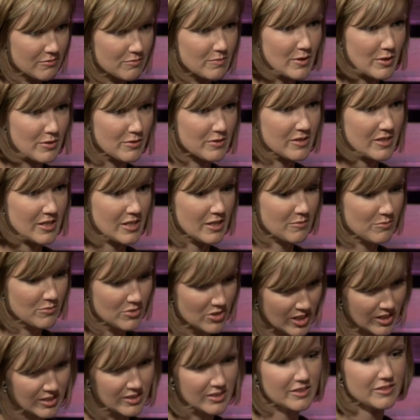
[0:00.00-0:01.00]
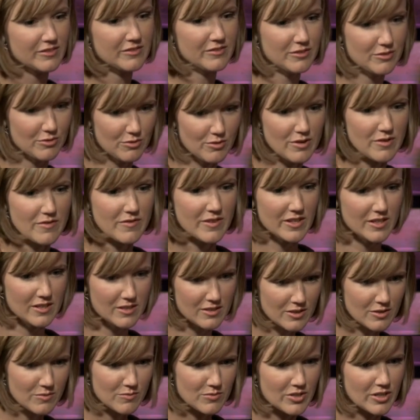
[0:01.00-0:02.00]
of both the objective sort of and the
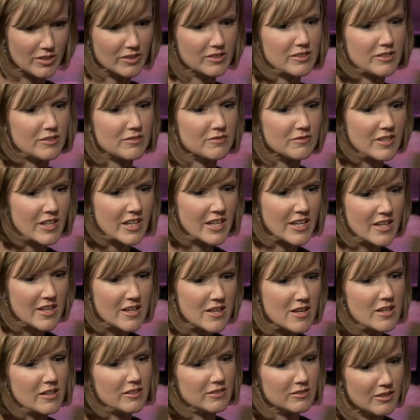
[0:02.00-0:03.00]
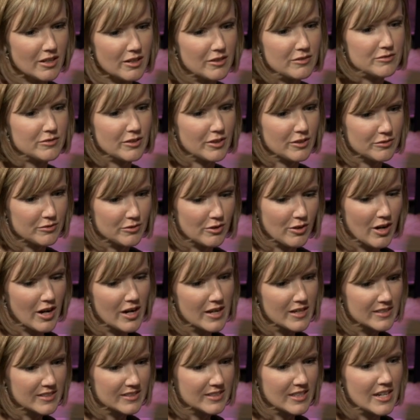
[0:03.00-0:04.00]
subjective love of
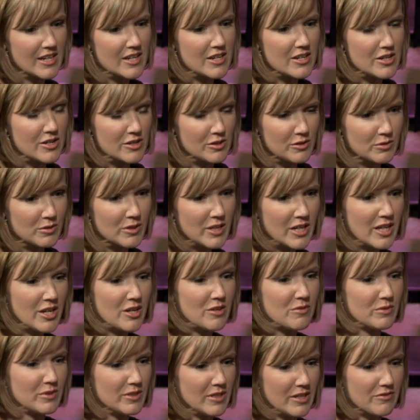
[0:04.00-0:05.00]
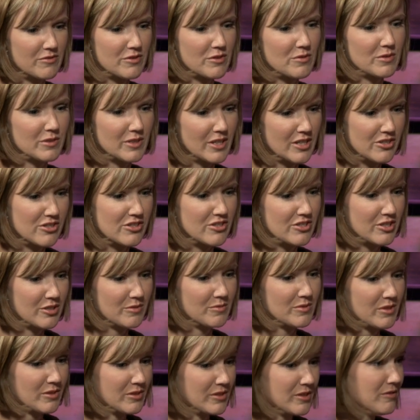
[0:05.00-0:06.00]
Christ. I know whenever
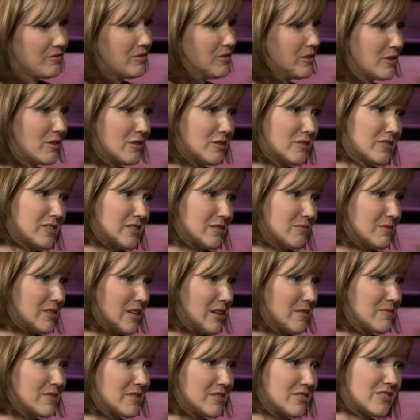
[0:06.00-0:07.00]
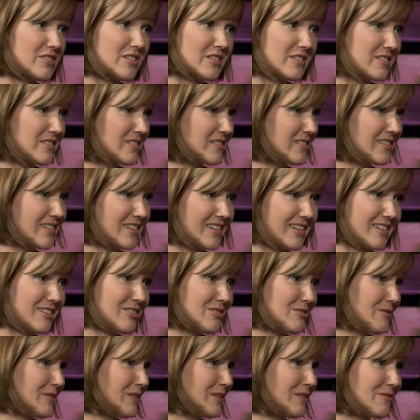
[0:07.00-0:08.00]
relationships are difficult, sometimes it's just
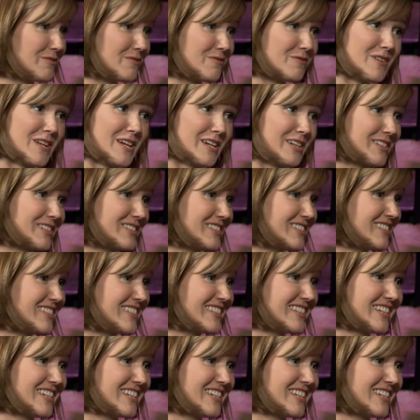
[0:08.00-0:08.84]
doing the next